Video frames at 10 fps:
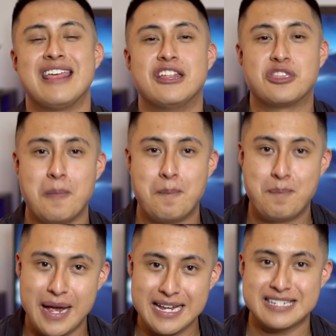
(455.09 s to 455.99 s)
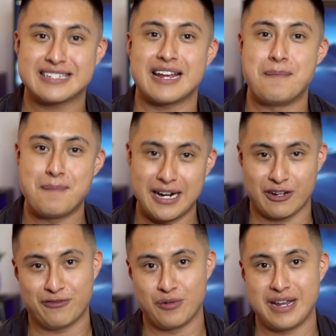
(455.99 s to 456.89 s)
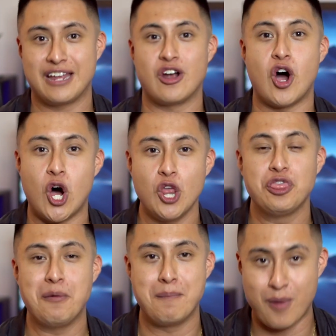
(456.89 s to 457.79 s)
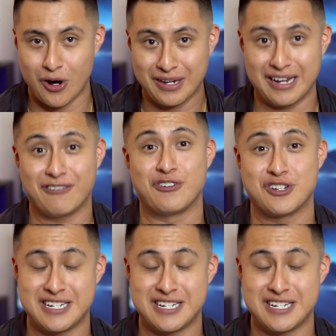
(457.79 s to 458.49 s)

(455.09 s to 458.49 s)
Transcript: that the best microphone head on the market for